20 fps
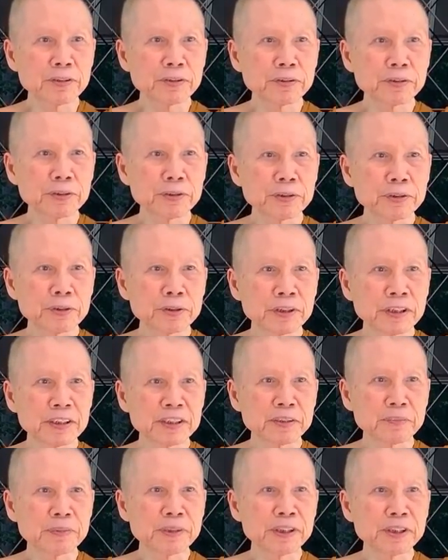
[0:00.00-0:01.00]
through the
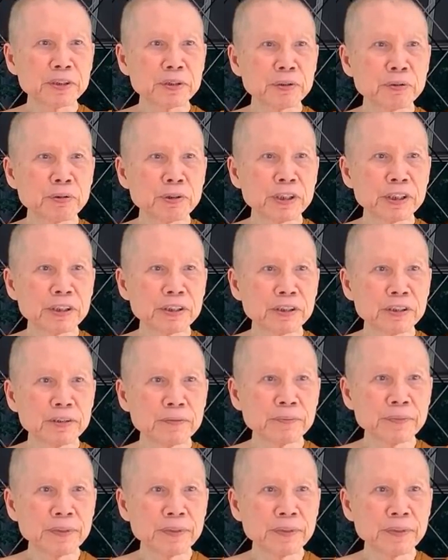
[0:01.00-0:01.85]
spiritual world